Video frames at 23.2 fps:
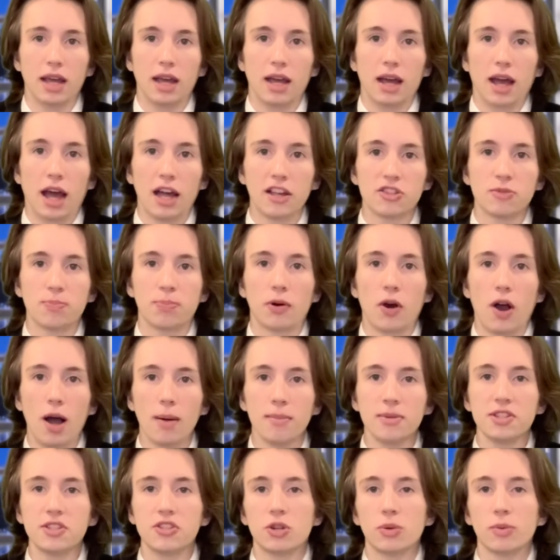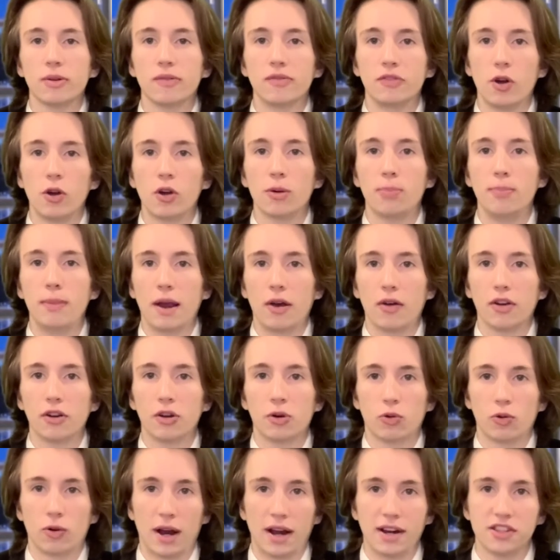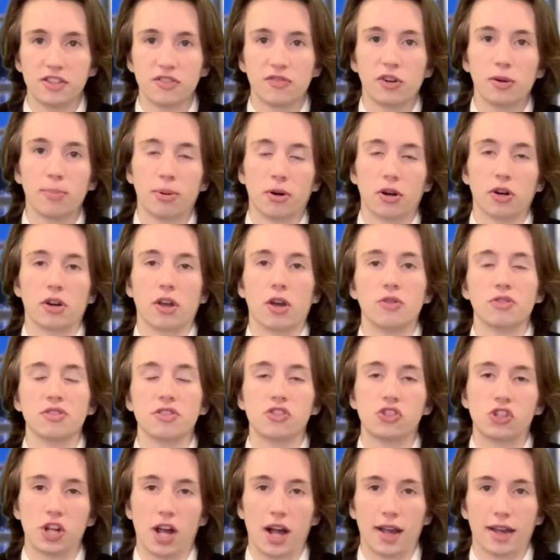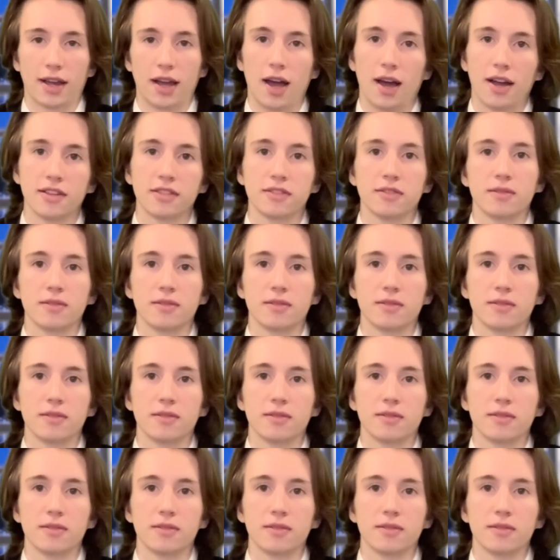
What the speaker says: has promised to revoke marital rights for Birdos and Shy Guys.